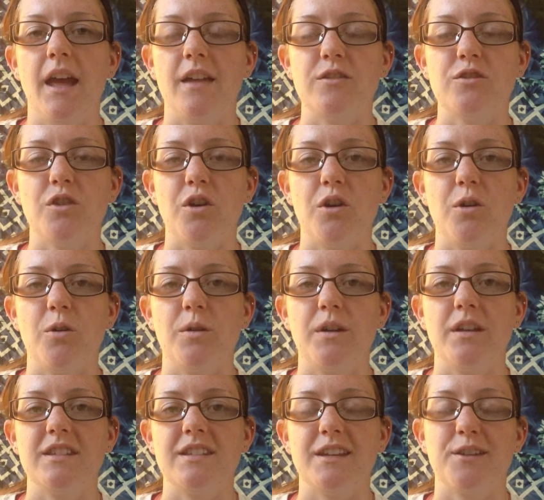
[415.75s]
And so
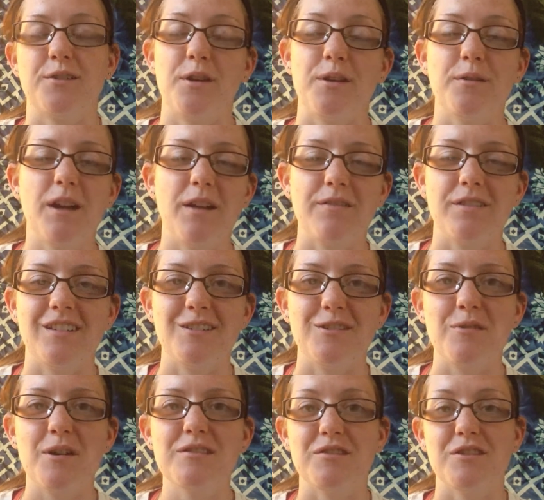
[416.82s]
he's like, you know, I don't have the
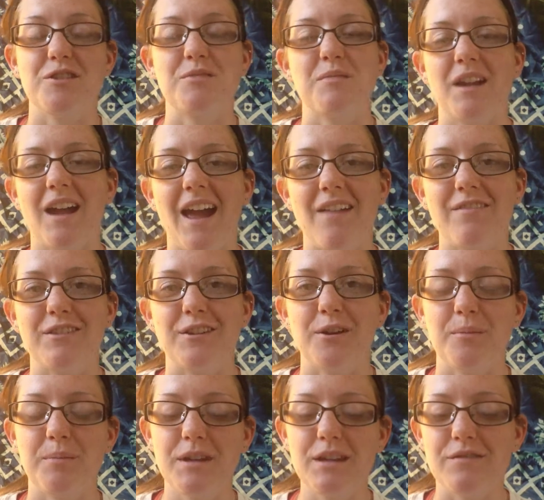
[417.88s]
US version, but I have the
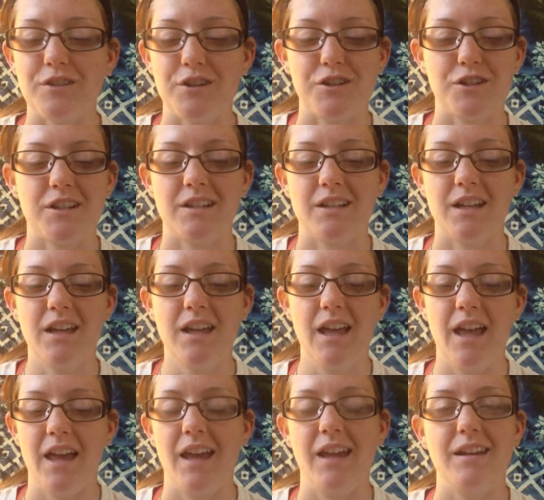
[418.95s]
European version,
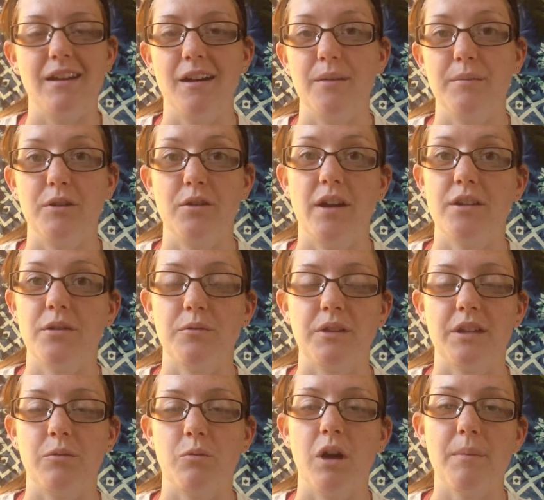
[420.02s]
and, you know, I don't
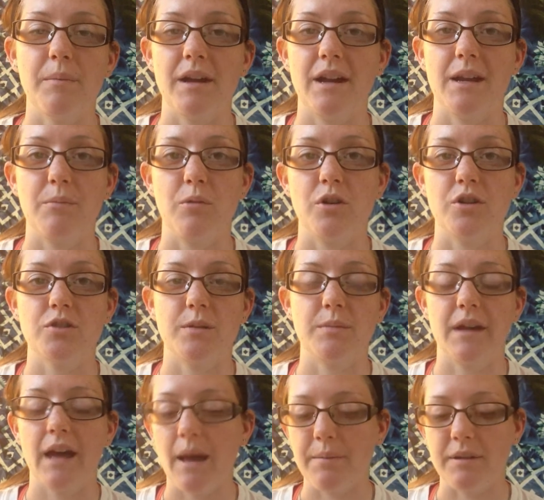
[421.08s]
really want mine anymore, so I'd
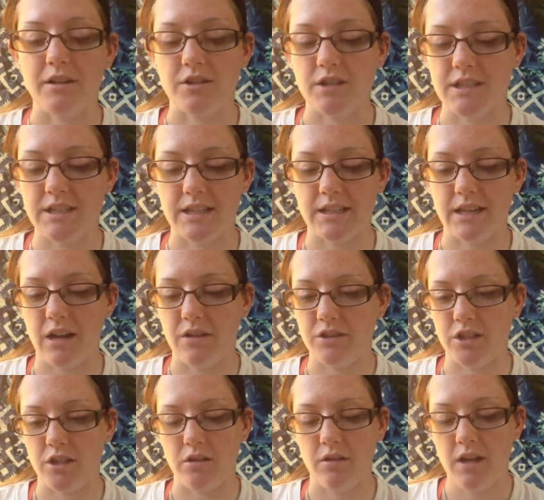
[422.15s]
be happy to just send it out
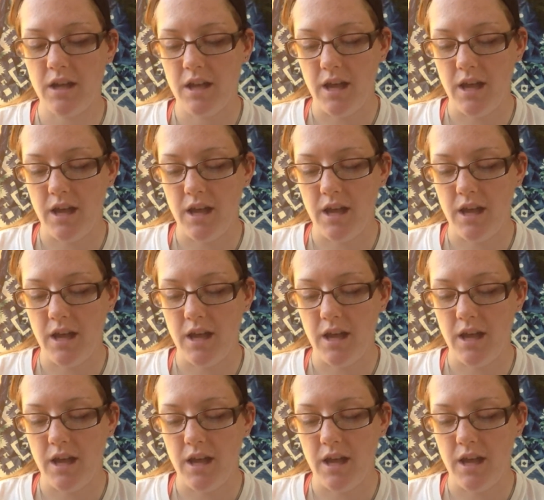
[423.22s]
to you.